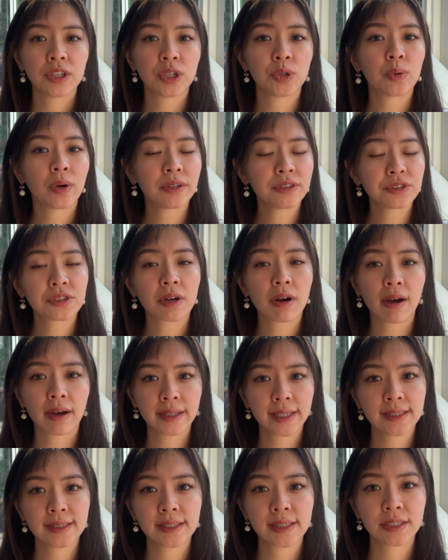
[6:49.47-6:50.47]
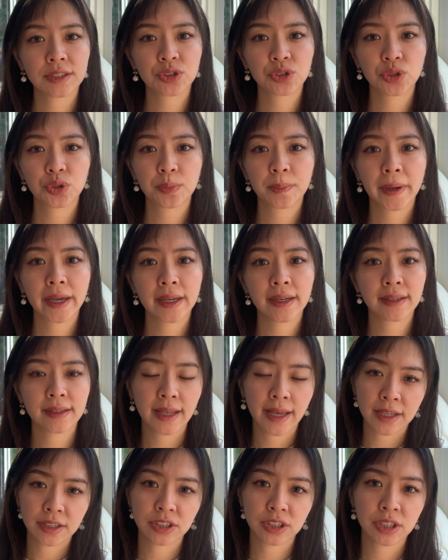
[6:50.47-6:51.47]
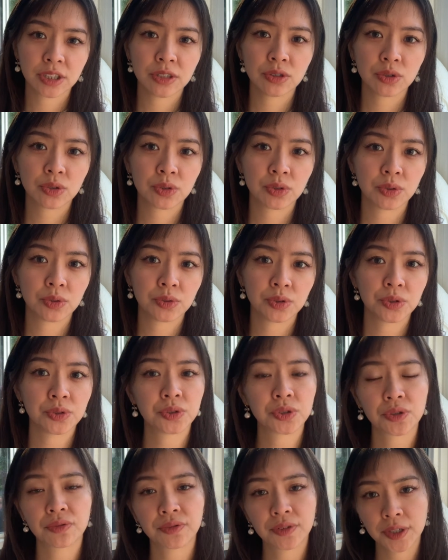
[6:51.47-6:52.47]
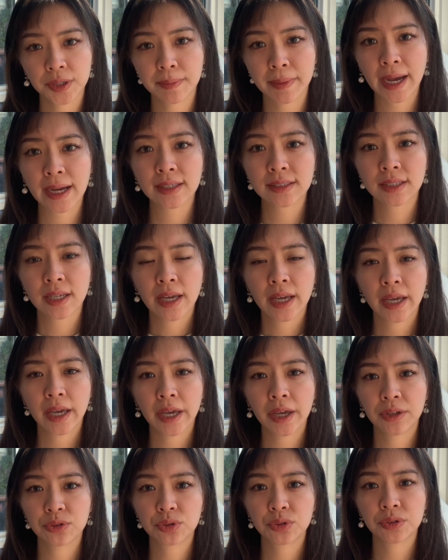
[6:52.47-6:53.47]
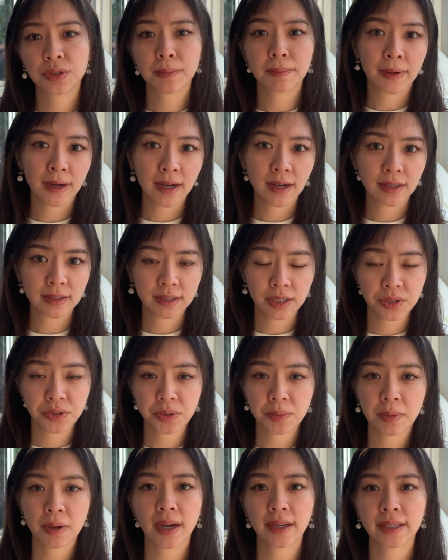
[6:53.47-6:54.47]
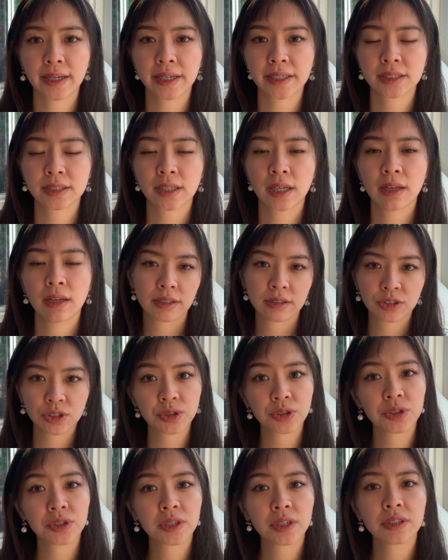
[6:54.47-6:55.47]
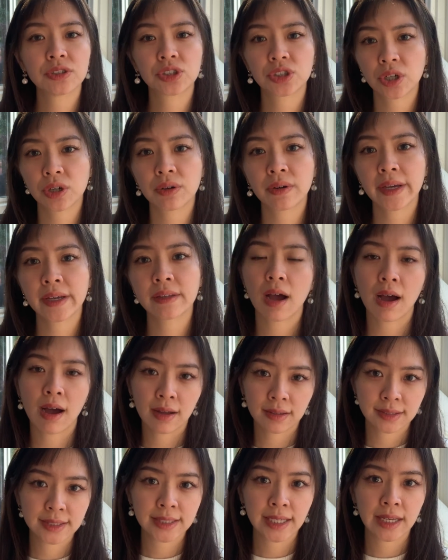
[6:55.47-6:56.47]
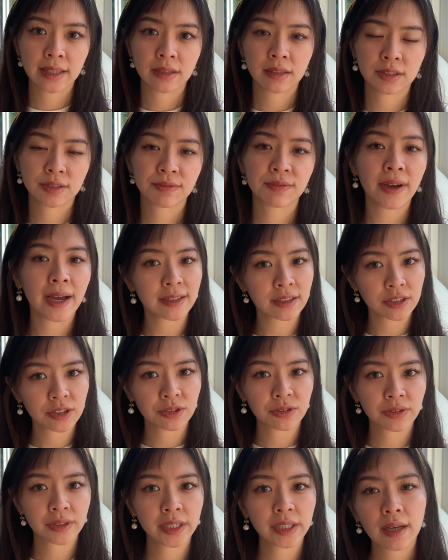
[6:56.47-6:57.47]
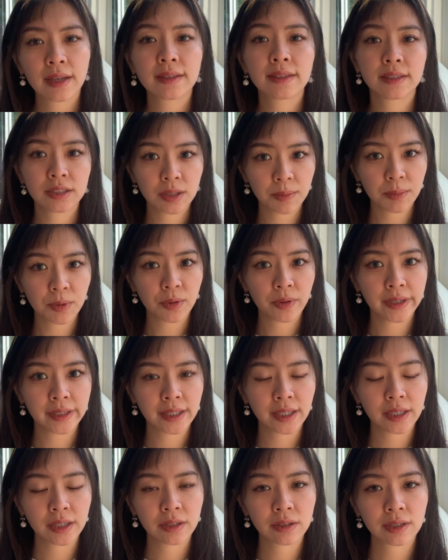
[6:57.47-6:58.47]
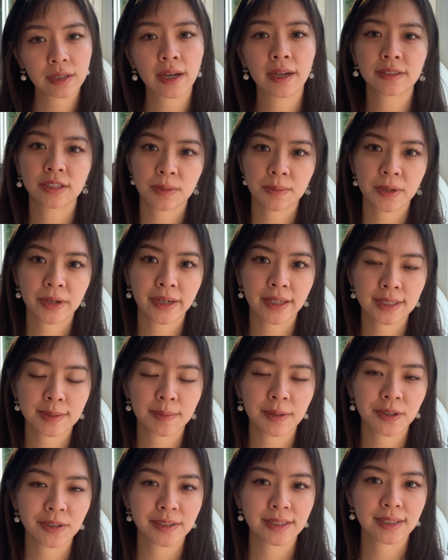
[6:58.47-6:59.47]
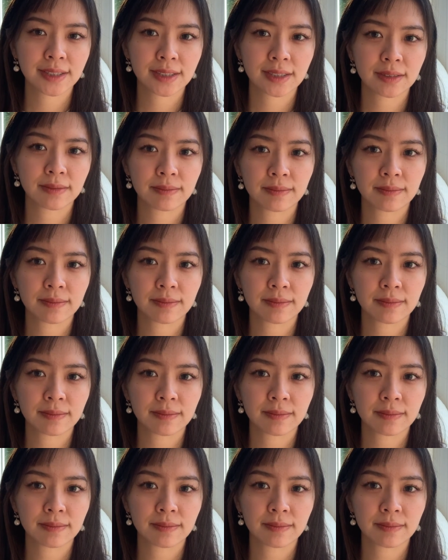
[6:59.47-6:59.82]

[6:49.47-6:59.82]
You want your audiences to pay attention to user feedbacks and to the bugs in your products, so you could show an unsatisfactory, disappointing customer experience.